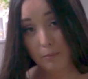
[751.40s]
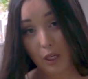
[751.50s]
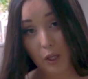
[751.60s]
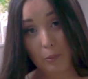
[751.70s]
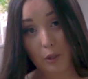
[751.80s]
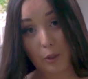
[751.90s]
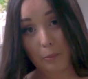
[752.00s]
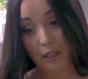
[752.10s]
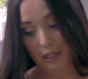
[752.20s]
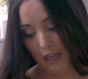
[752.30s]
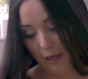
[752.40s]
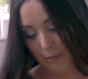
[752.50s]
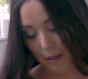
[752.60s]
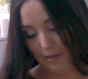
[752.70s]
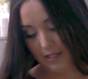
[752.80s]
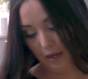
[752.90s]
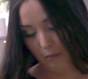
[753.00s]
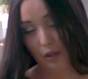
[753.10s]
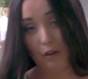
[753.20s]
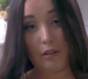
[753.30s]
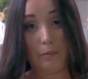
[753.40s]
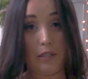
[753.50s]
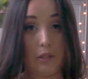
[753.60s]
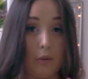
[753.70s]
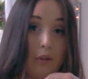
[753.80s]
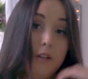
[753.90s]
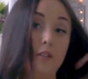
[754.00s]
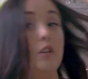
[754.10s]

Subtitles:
and below boob, and baby's head will go in the middle.